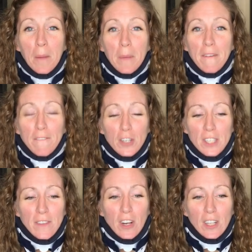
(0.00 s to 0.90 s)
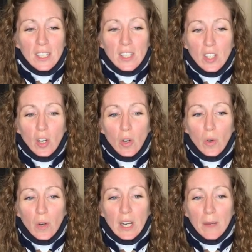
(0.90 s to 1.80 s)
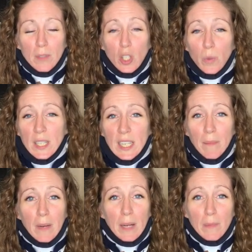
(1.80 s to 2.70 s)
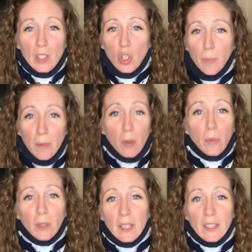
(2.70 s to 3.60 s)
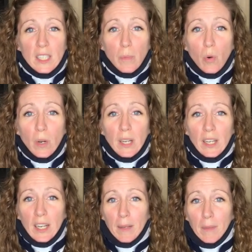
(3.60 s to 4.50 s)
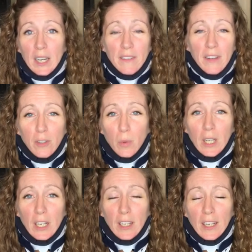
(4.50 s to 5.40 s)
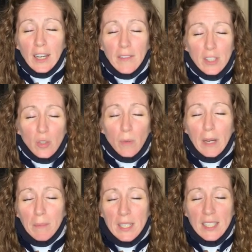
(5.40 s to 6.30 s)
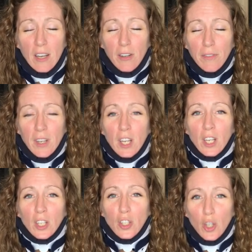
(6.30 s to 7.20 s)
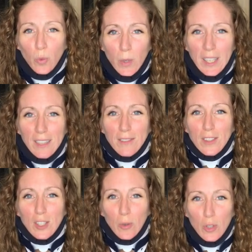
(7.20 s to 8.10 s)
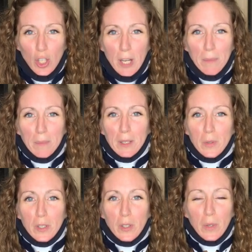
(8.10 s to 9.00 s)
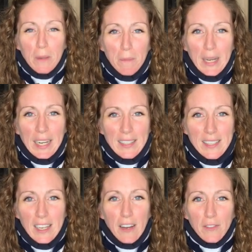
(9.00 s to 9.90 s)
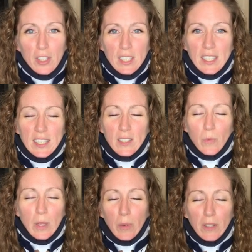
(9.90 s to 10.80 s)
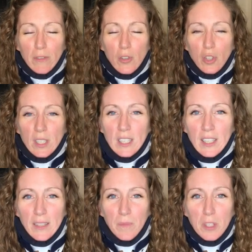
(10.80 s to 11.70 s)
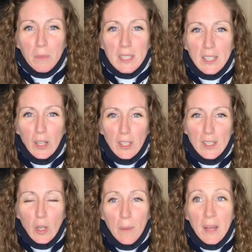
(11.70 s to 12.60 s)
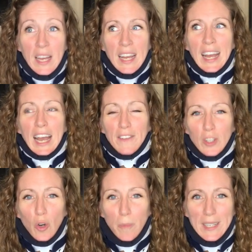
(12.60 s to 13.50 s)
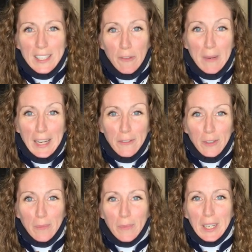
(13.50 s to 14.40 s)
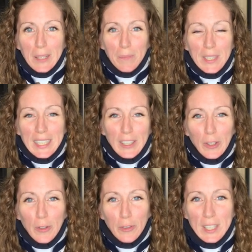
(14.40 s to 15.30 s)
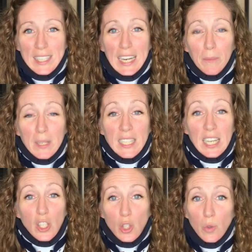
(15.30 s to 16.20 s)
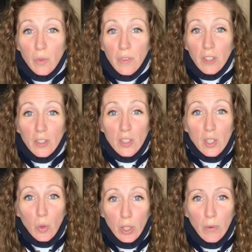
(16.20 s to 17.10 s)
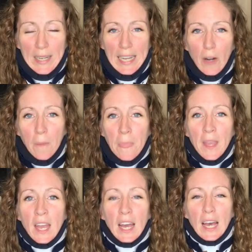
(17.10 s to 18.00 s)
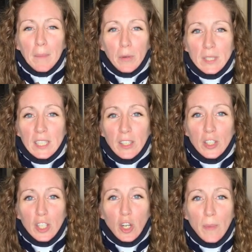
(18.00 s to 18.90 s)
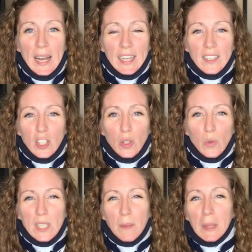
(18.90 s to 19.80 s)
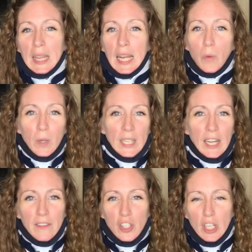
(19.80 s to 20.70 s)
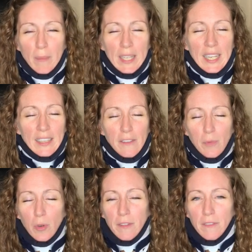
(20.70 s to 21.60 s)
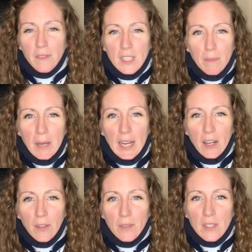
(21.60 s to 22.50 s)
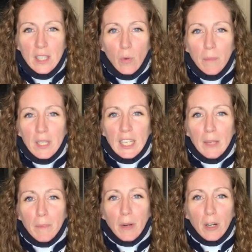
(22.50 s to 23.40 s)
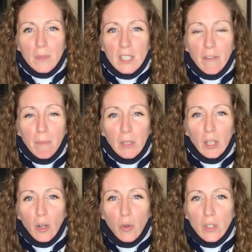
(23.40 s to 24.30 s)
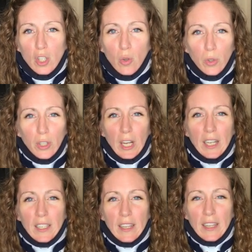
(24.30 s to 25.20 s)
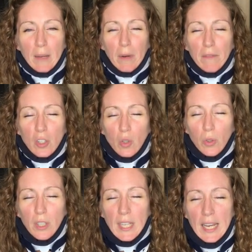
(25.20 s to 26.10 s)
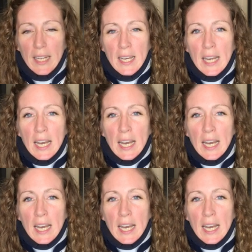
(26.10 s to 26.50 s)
But first of all, so 2 weeks, I'm super mobile at this point. I'm kind of everywhere. I'm having to remind myself, don't run, don't jump. I'm not supposed to do impact stuff just because they want the fusion to be solid. So I'm having to hold myself back from getting a little overly excited because I do feel so good right now. I was cleared to go back and do some light working out in the gym. I can't lift more than 15 pounds. They want me to keep arm stuff below the shoulder, not anything above the shoulder yet.